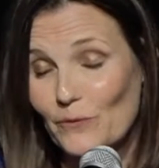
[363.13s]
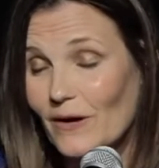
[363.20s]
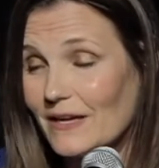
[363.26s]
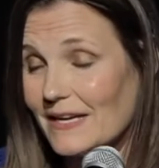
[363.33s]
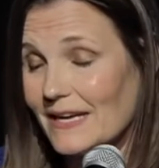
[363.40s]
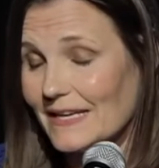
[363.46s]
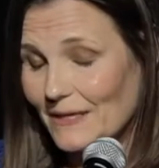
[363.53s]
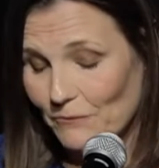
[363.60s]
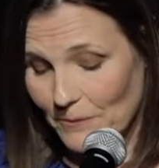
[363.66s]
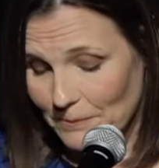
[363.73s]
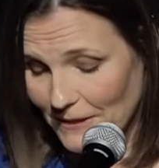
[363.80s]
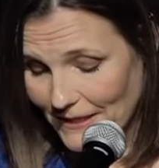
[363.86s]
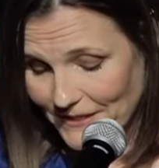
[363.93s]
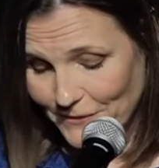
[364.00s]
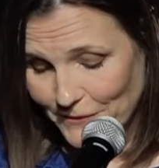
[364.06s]
want any
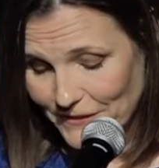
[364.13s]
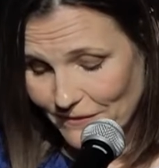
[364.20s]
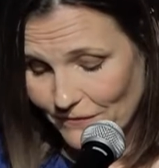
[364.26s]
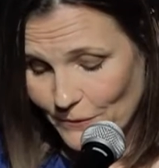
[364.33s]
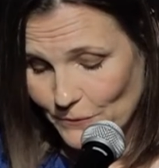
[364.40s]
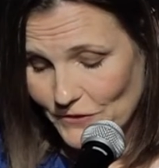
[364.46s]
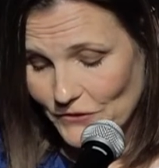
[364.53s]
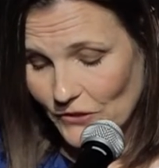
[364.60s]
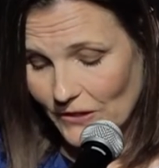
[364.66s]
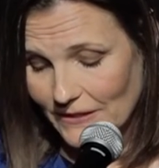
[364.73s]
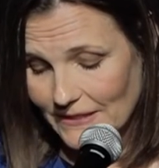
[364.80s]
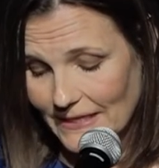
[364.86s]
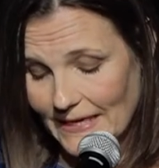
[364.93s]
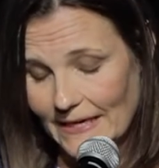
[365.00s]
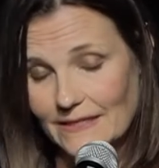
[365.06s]
reminders of those
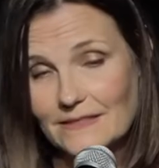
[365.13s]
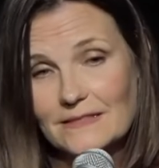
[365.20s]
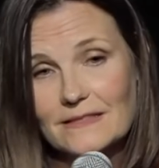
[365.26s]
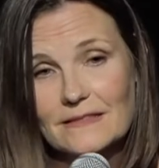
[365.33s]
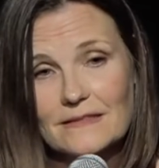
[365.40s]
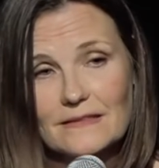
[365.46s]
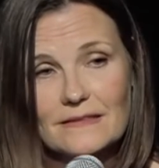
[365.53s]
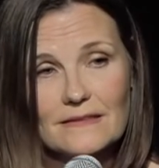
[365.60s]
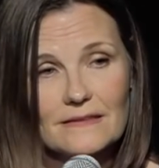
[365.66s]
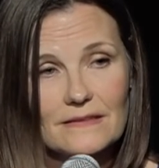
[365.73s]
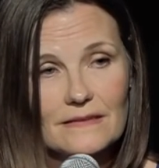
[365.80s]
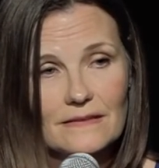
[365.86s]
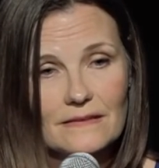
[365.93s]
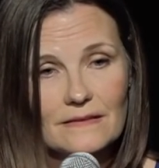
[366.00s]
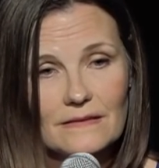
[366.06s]
dark days.
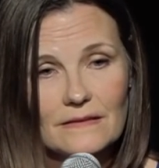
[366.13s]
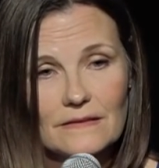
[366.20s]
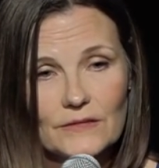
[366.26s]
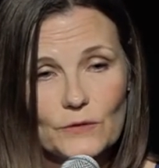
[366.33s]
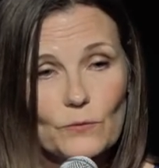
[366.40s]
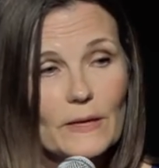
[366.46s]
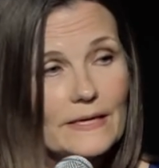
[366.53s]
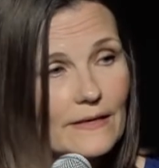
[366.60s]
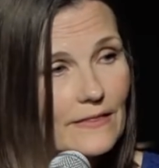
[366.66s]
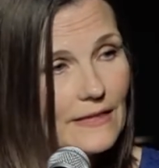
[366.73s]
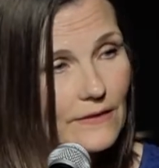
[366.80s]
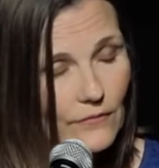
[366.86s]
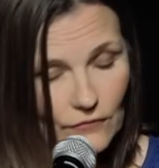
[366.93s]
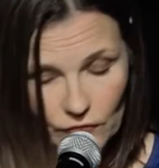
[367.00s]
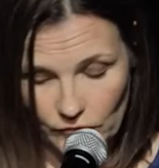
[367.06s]
You write in
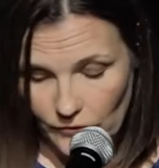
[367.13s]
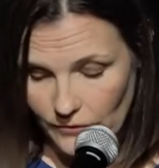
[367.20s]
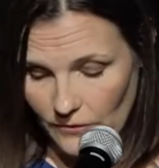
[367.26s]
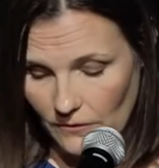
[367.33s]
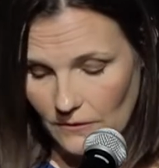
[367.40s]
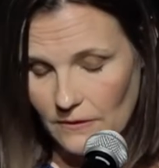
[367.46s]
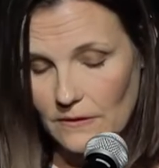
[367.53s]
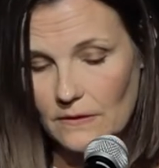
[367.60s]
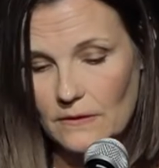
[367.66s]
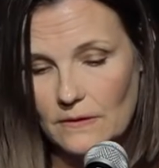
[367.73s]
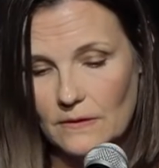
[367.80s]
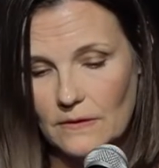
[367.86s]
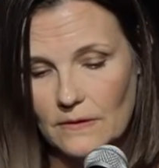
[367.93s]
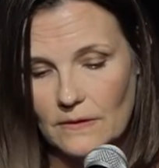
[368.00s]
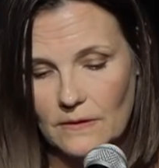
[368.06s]
this journal
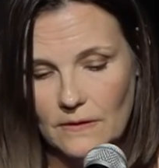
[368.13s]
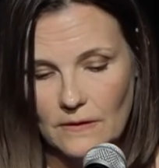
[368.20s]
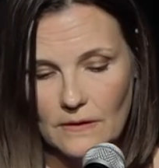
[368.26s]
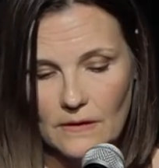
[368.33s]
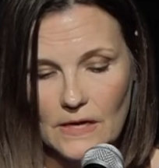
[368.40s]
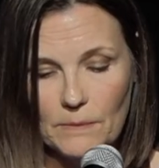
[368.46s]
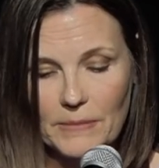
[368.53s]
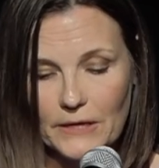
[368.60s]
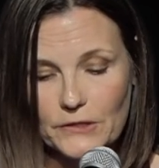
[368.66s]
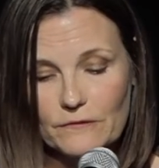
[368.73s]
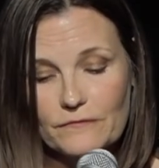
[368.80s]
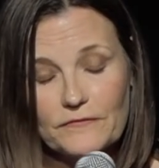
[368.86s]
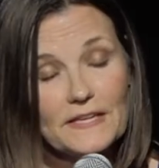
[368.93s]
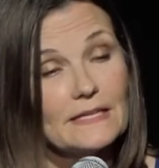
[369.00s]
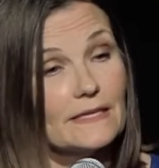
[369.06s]
about your
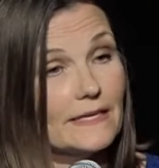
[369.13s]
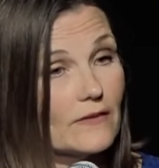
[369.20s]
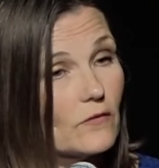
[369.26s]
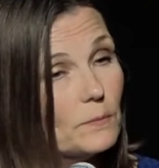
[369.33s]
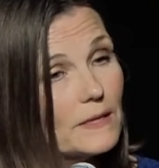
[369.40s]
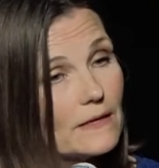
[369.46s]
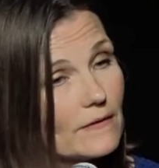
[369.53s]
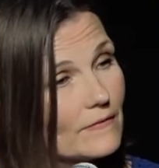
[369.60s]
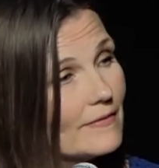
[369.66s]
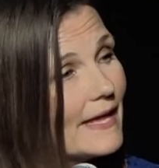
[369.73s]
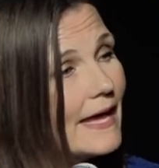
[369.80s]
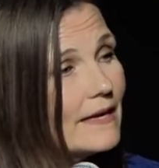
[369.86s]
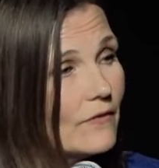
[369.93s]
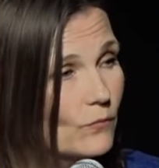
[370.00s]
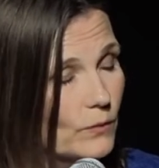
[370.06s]
feelings because
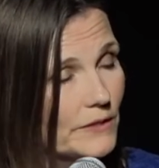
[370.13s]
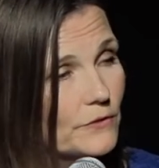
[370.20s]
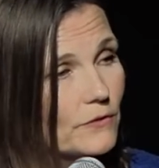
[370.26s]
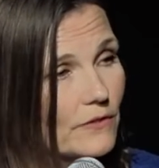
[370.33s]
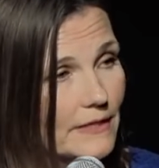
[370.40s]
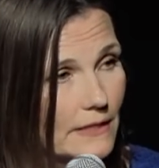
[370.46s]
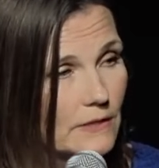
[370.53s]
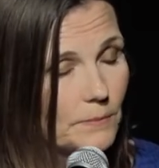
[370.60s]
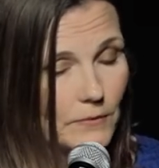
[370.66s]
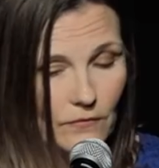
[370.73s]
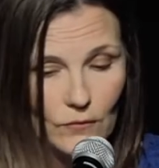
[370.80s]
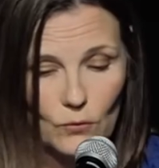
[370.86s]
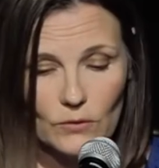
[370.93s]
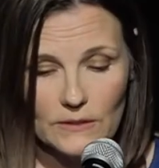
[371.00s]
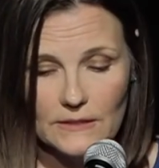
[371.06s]
that is what your
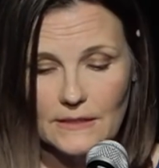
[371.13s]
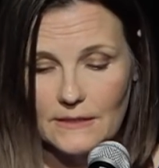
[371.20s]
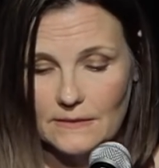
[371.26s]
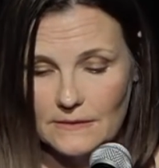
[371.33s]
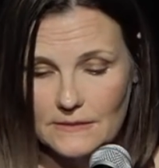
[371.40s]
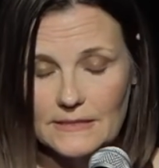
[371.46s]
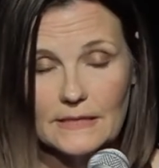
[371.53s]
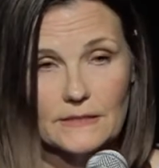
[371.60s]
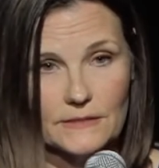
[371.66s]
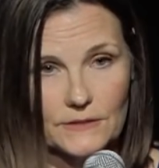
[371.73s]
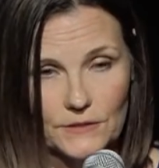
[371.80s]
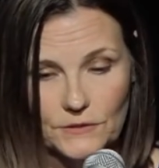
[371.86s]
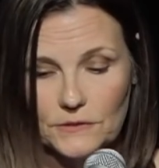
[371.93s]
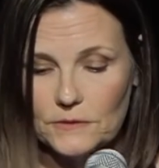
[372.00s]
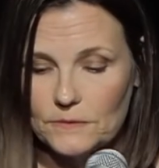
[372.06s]
therapist, Courtney, says
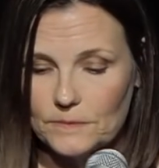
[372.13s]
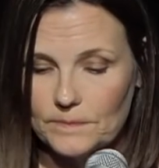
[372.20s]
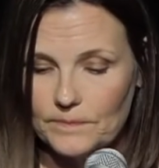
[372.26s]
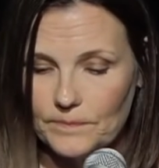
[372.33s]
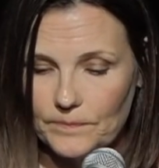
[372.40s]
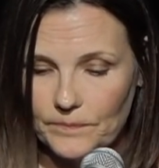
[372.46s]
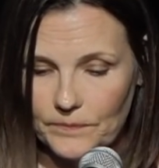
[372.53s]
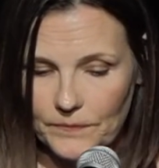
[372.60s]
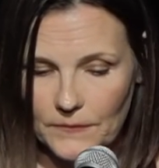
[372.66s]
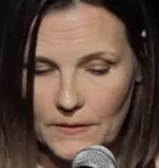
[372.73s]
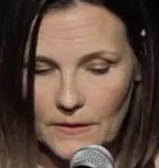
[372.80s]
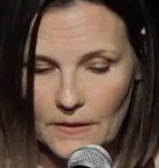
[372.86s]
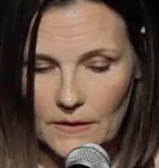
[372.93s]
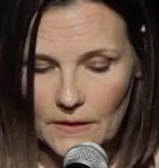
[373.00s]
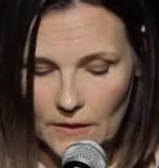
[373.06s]
to do.
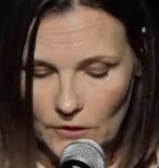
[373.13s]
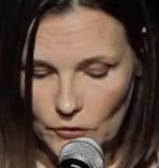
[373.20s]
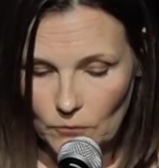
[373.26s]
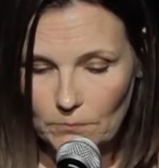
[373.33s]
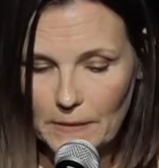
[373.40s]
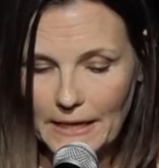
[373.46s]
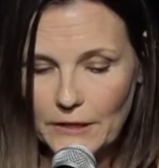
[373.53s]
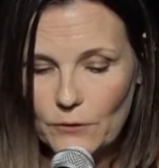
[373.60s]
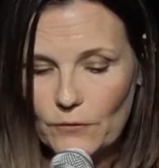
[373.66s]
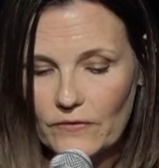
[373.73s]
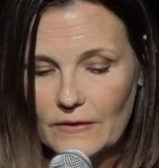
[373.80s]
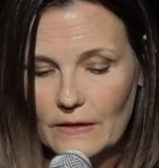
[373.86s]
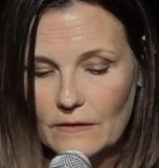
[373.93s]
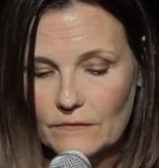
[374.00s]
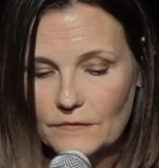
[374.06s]
You make
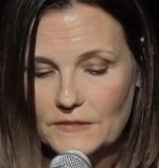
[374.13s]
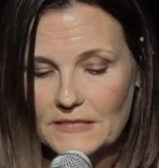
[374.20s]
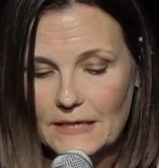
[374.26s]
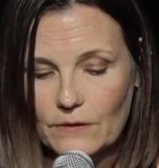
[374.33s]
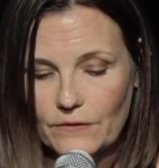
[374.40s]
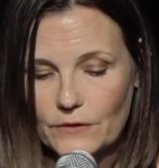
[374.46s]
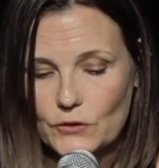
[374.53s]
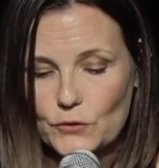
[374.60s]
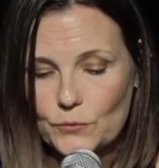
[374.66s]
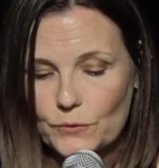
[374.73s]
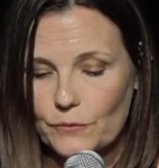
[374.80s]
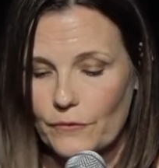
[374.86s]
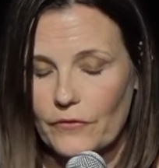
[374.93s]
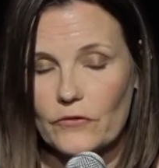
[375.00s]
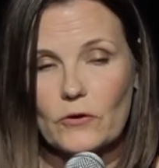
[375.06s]
yourself tell the
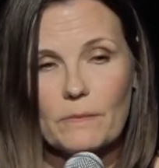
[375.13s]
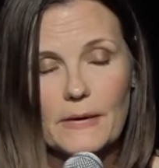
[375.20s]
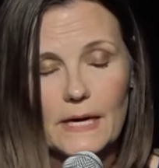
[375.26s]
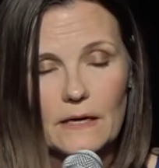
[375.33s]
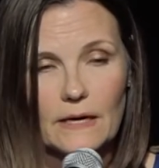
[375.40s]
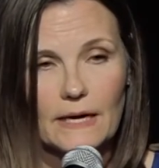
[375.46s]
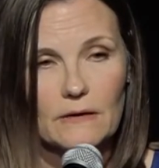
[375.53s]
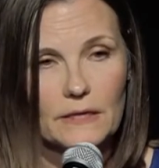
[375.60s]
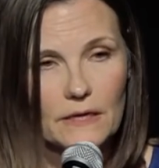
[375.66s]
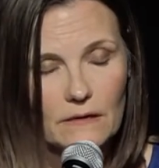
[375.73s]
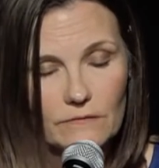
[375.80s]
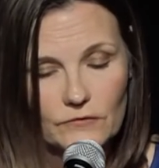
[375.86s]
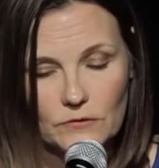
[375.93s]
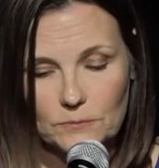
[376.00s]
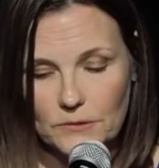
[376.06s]
truth no matter how
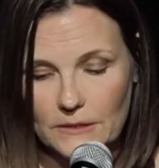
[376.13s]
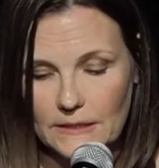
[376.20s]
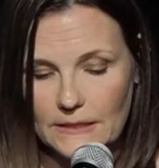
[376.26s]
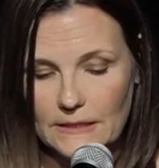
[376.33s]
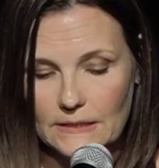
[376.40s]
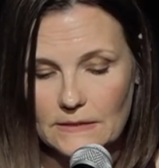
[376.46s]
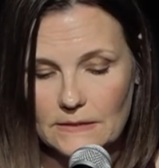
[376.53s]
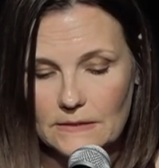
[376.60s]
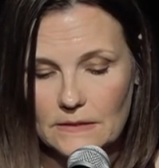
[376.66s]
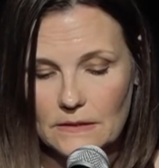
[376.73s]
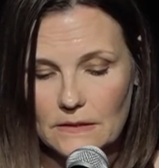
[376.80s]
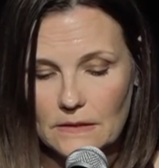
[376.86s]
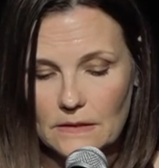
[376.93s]
uncomfortable it is.